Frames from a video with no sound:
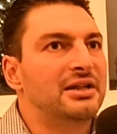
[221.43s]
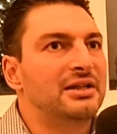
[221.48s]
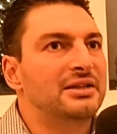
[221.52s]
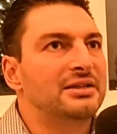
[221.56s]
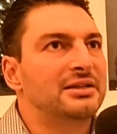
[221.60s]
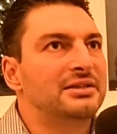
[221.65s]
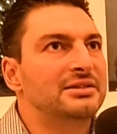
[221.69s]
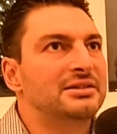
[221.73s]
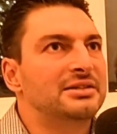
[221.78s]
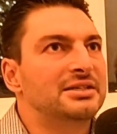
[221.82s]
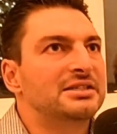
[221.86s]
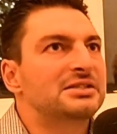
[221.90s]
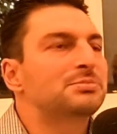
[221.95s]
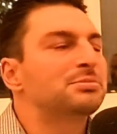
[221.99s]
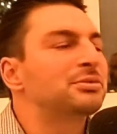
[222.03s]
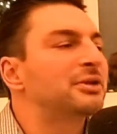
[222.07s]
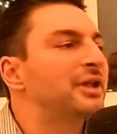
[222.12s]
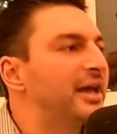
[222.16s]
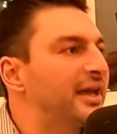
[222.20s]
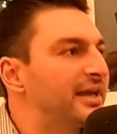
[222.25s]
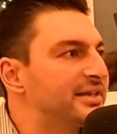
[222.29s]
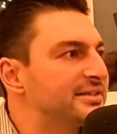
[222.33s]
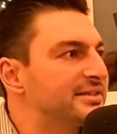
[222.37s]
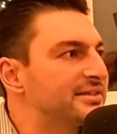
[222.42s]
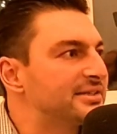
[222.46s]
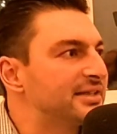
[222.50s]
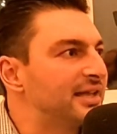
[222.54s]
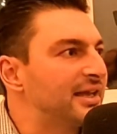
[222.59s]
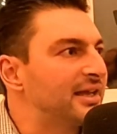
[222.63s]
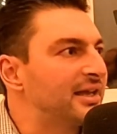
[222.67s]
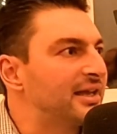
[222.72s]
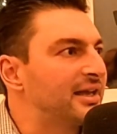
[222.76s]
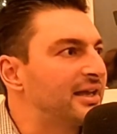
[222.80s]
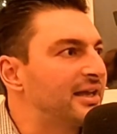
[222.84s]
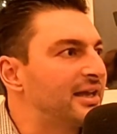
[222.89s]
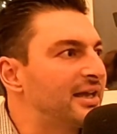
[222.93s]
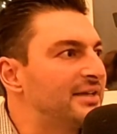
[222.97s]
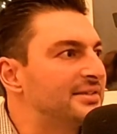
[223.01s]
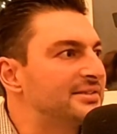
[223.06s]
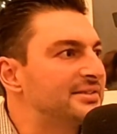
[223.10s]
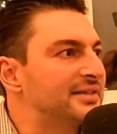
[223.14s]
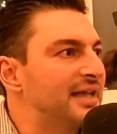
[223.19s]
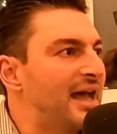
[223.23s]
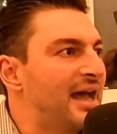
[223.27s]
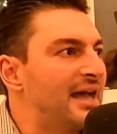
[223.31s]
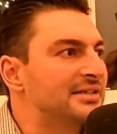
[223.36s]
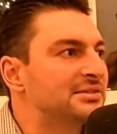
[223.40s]
displace like a
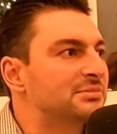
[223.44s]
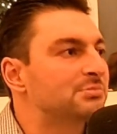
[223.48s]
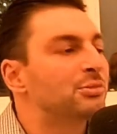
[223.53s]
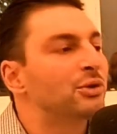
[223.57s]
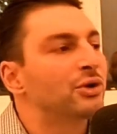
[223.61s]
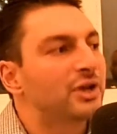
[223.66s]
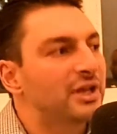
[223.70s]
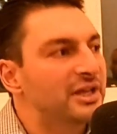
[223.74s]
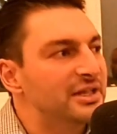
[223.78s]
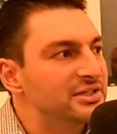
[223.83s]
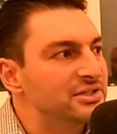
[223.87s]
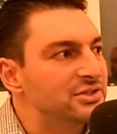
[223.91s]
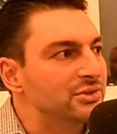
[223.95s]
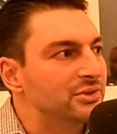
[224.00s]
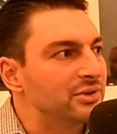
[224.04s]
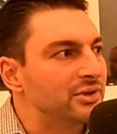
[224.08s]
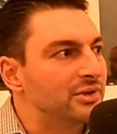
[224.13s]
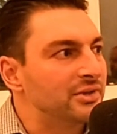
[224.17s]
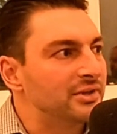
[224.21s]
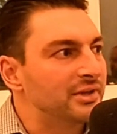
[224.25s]
SaaS booking tool.